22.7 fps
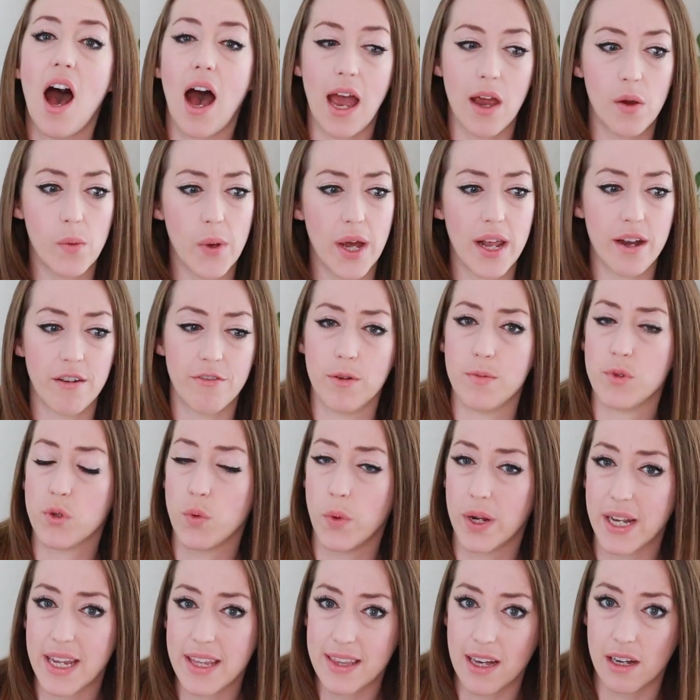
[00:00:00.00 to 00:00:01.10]
I went from
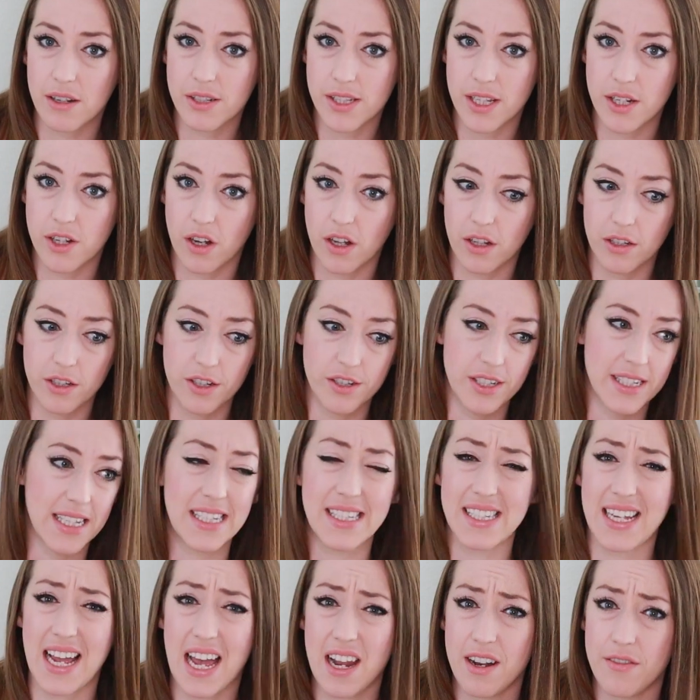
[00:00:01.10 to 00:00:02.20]
$20,000
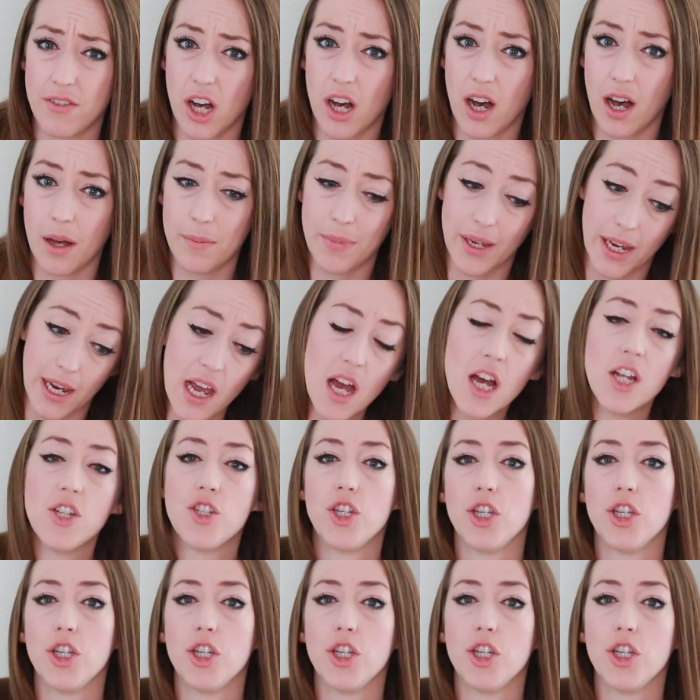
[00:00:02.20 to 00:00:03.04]
as kind of a hobby